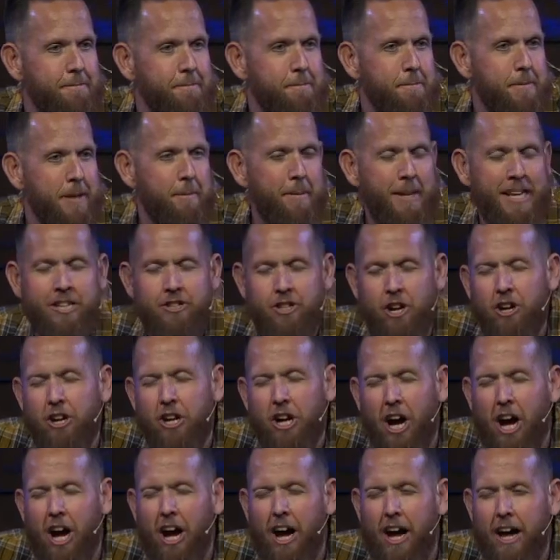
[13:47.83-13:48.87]
I mean, he's our
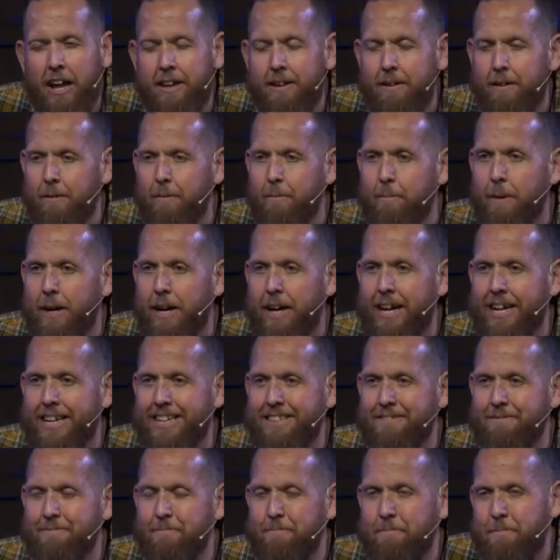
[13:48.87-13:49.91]
God,
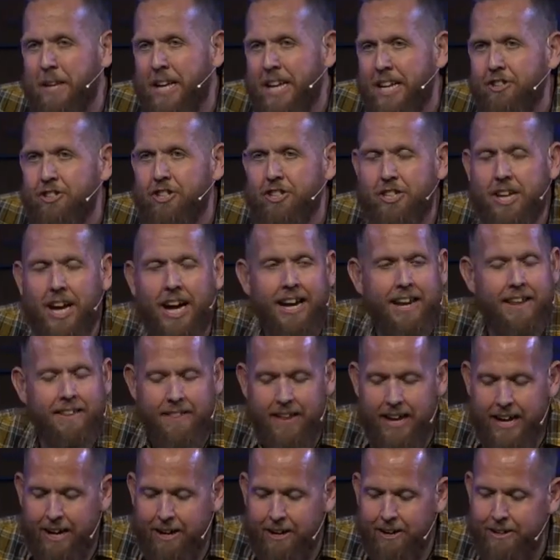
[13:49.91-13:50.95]
but he's just kind of
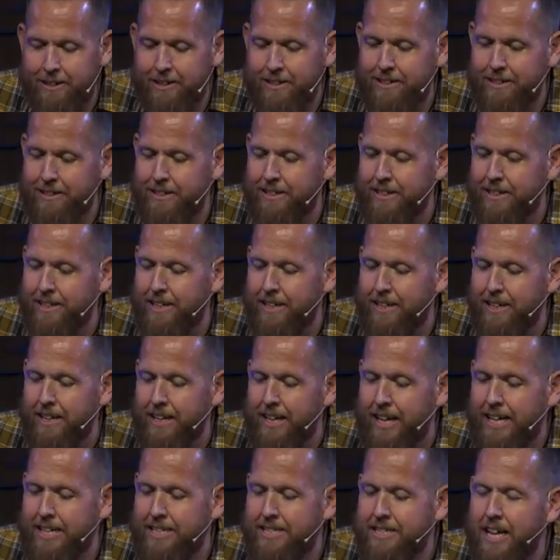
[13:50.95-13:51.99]
there.
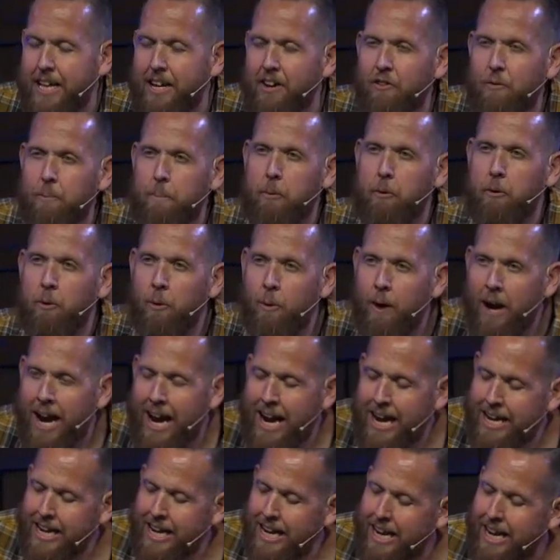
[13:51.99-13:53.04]
Instead of
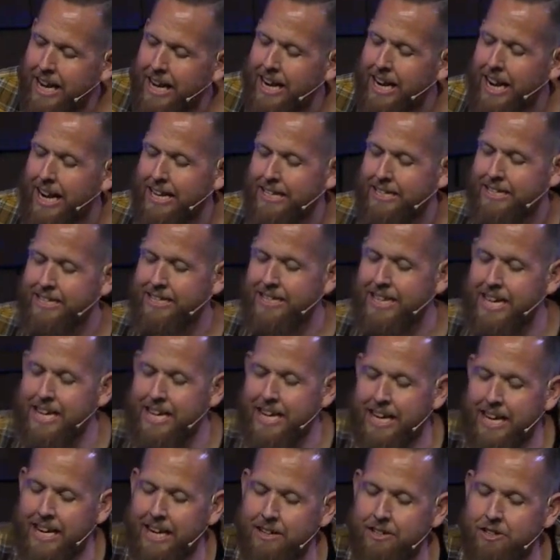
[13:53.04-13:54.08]
praying and
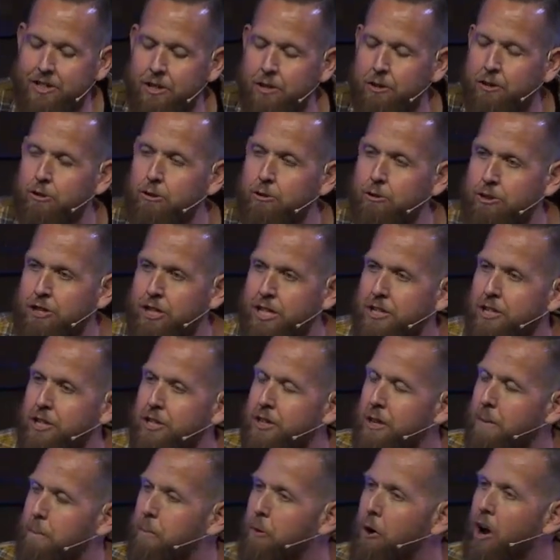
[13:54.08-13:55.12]
seeking a solution to
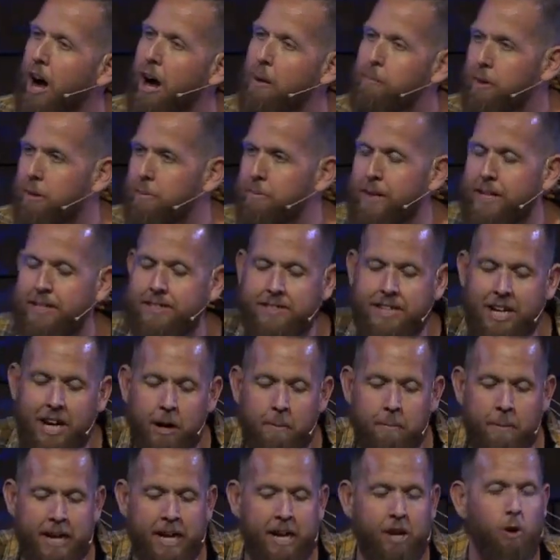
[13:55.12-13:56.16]
the problem that's
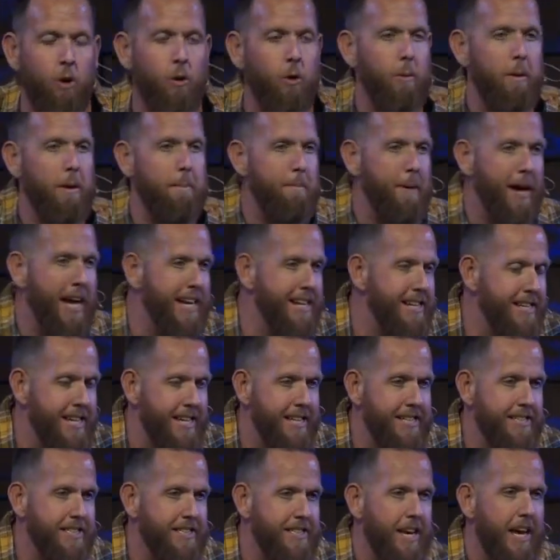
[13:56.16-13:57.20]
coming, or
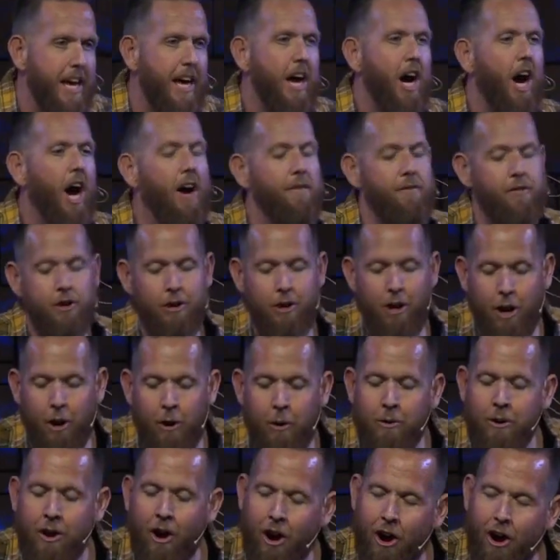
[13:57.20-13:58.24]
repentance of your
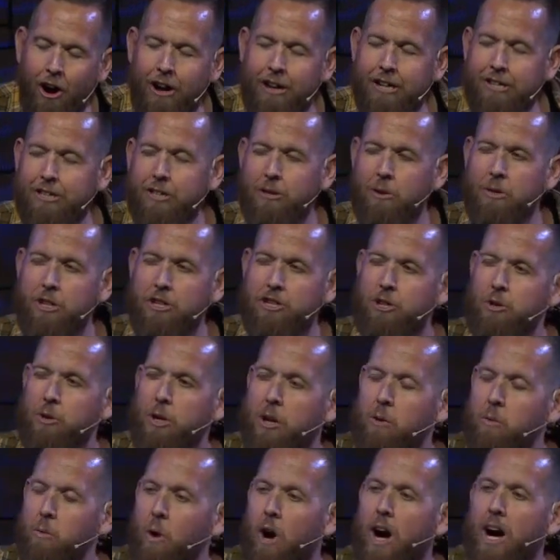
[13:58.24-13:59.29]
own heart so that you
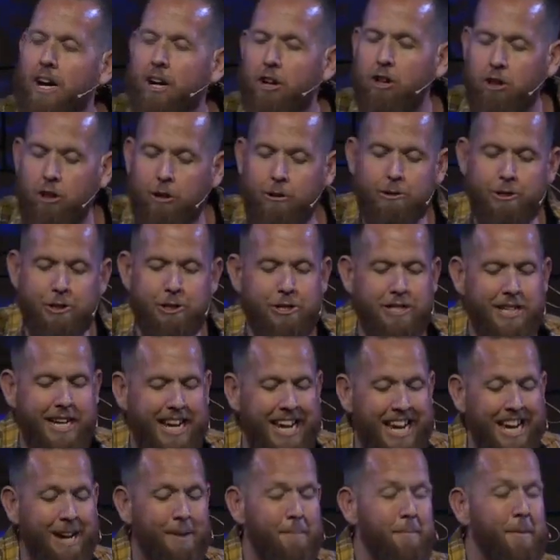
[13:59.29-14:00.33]
can walk closer to
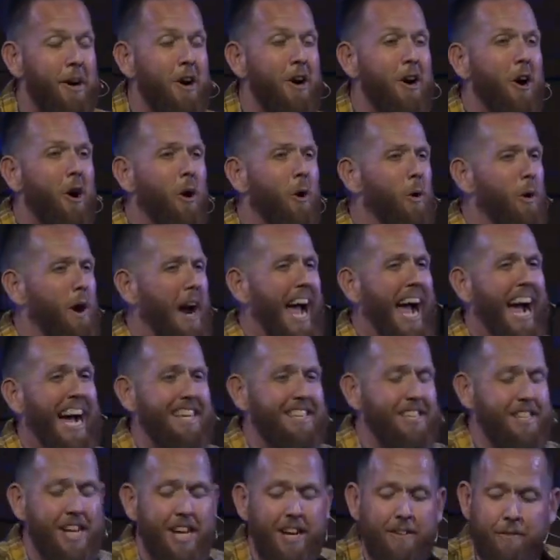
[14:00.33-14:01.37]
him, or
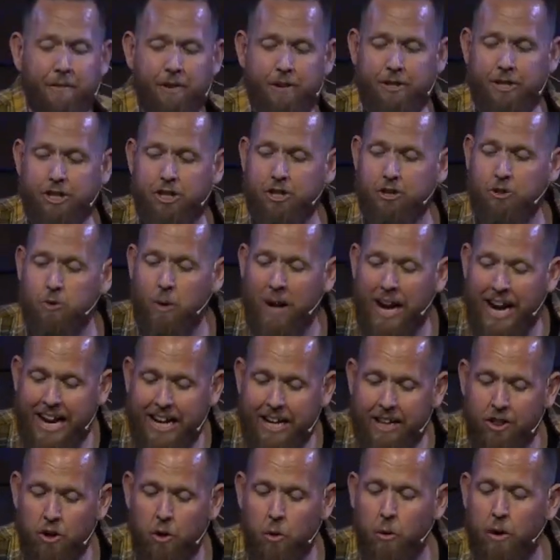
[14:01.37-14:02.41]
asking for
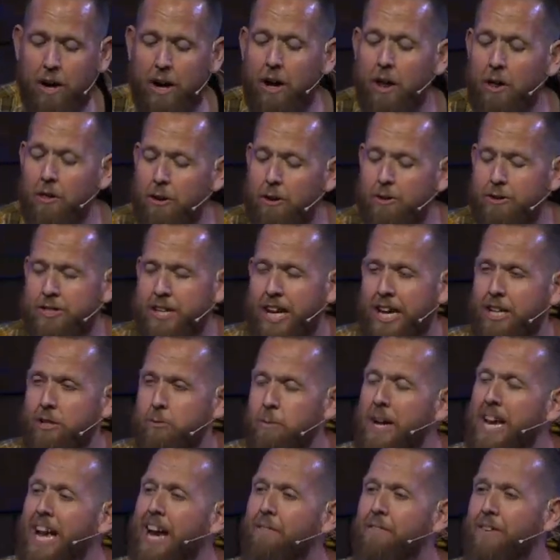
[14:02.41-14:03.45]
strength or all those things,
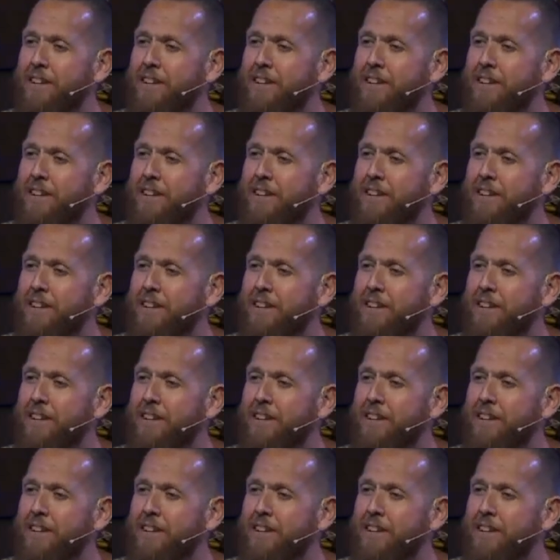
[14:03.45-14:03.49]
we have